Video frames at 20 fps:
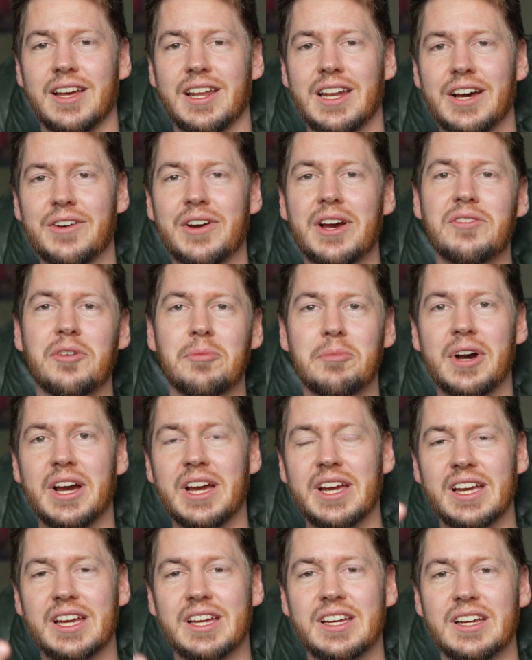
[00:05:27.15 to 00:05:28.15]
Now I have a
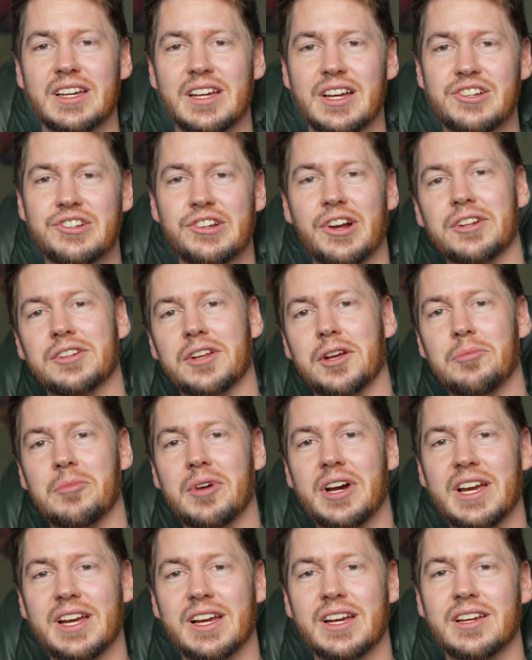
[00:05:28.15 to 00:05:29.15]
mic, a shotgun
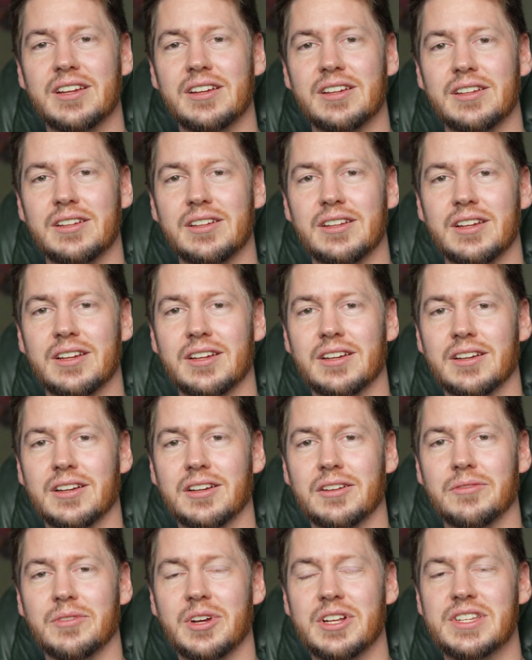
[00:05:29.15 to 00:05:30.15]
mic,
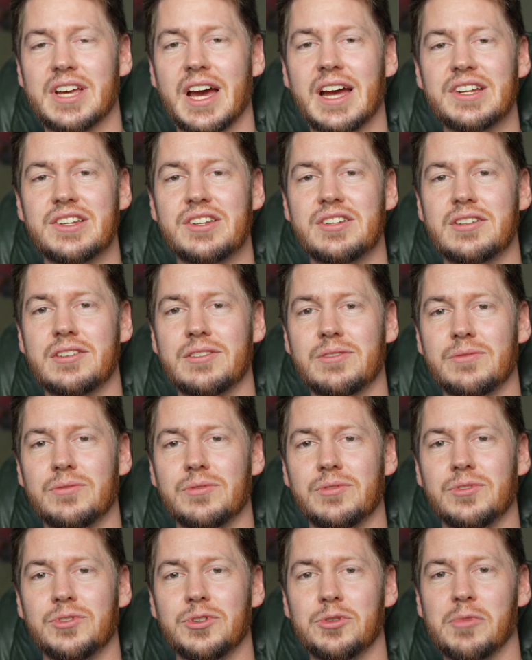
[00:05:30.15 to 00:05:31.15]
attached
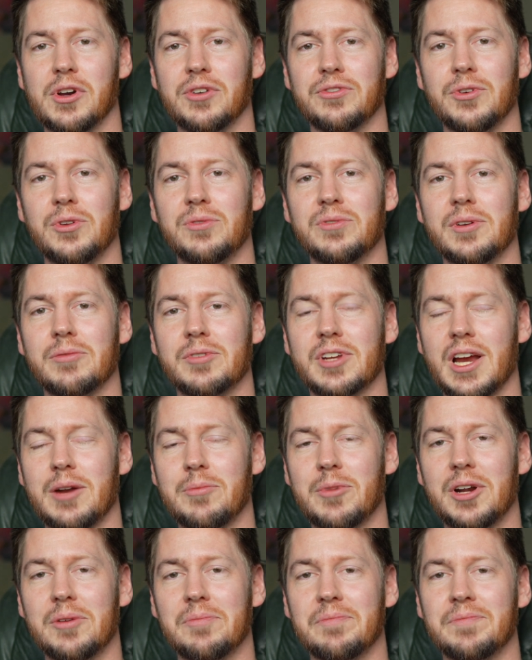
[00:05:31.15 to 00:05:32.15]
to my full frame
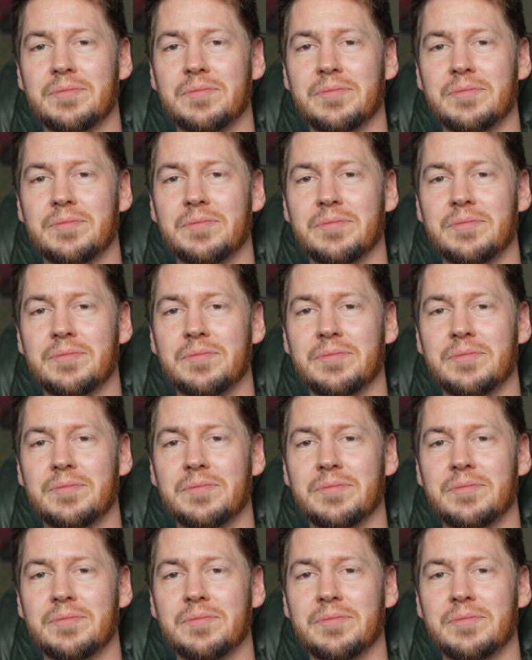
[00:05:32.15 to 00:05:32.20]
camera,